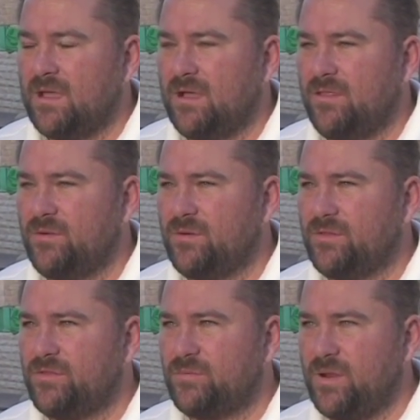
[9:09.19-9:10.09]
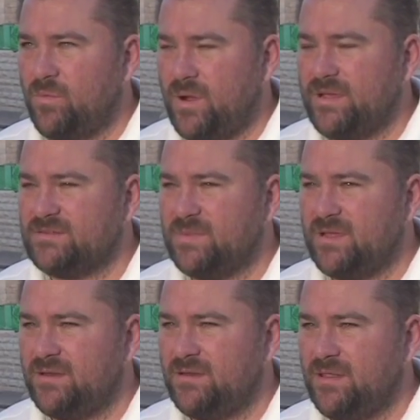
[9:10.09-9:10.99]
Uh, there were three wise
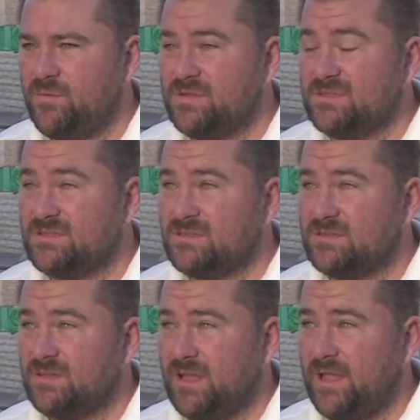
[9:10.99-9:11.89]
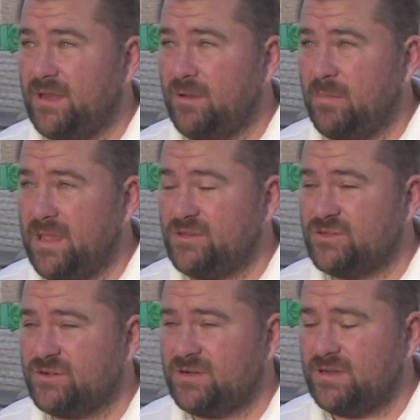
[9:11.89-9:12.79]
men. He was lying in a
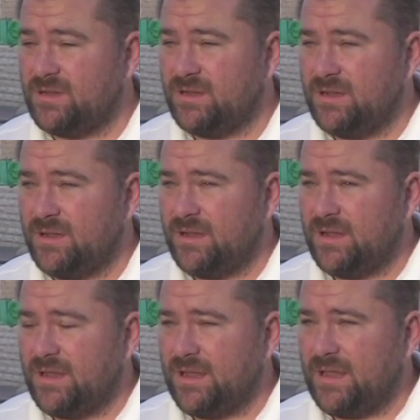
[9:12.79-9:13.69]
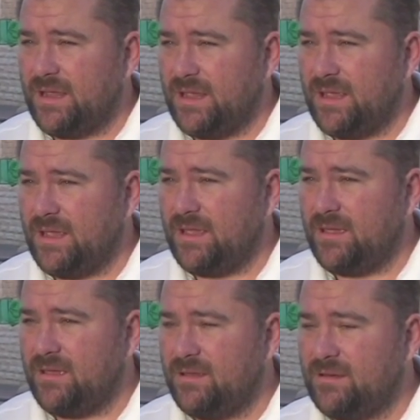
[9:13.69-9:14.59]
manger
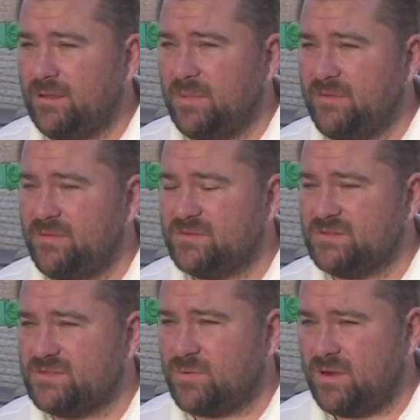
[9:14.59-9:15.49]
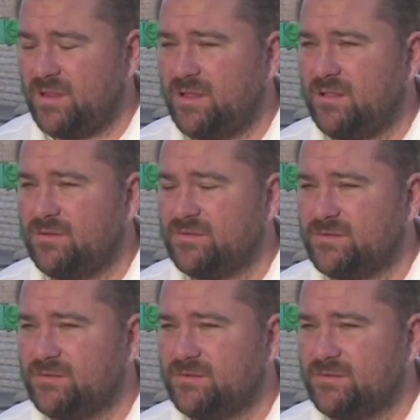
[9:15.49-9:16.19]
and I believe he was in swaddling clothes.